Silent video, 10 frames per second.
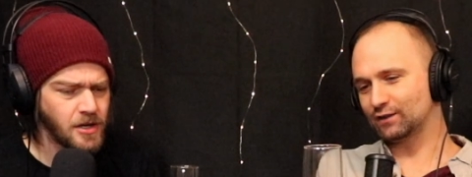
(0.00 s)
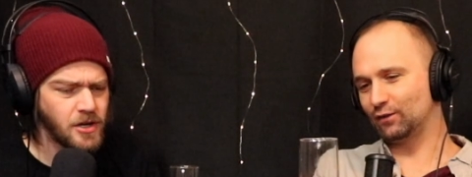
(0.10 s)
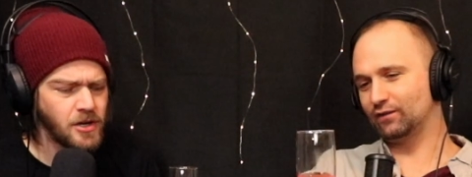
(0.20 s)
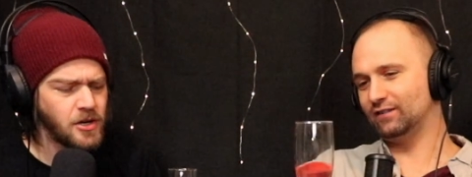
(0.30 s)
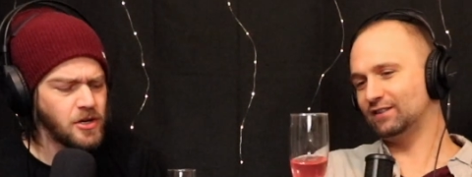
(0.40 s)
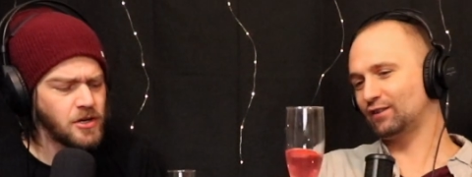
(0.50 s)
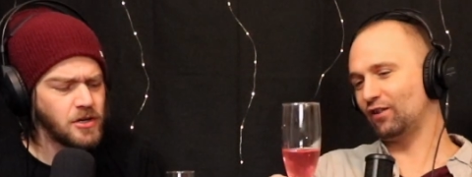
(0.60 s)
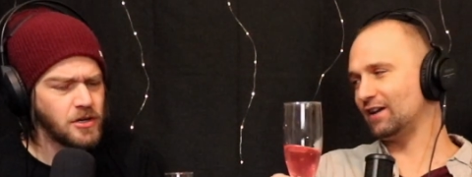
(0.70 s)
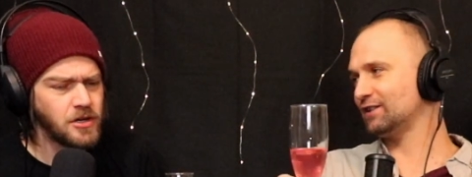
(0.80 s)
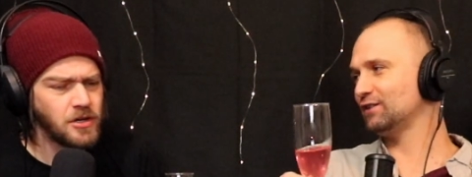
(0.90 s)
Speaker 1: soda in these
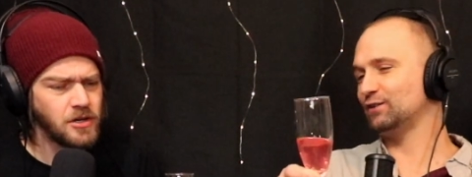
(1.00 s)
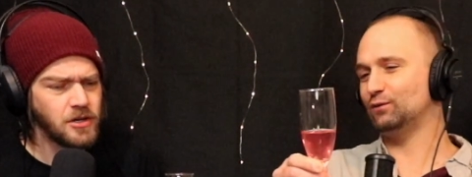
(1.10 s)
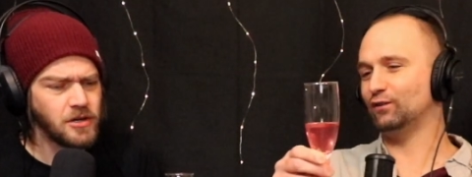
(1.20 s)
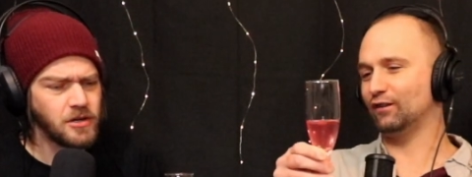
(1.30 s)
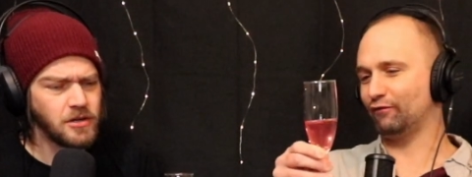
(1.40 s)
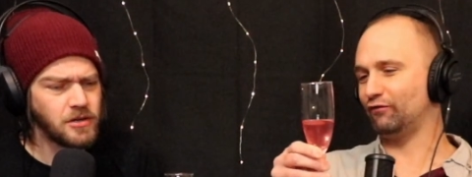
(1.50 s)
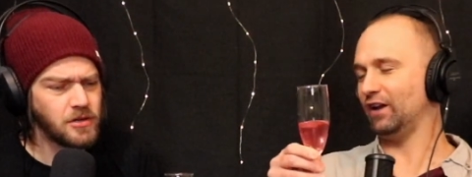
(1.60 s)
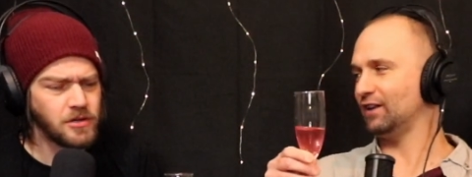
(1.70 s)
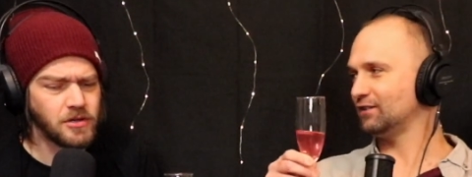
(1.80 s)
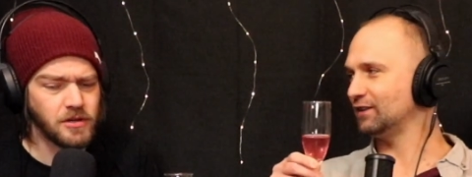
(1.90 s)
glasses. You look
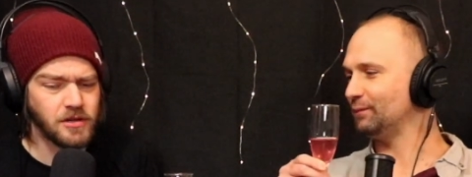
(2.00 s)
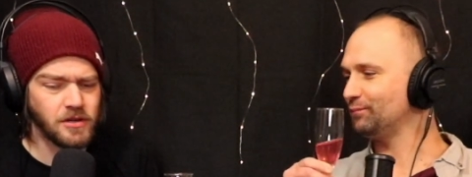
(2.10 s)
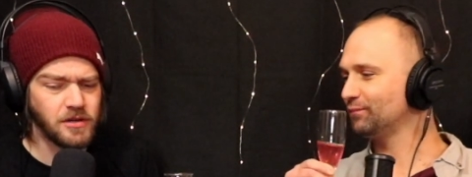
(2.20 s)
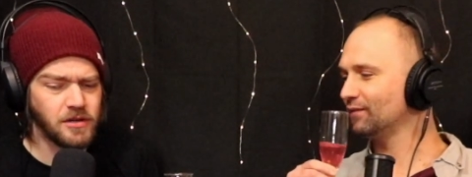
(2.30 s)
fancy.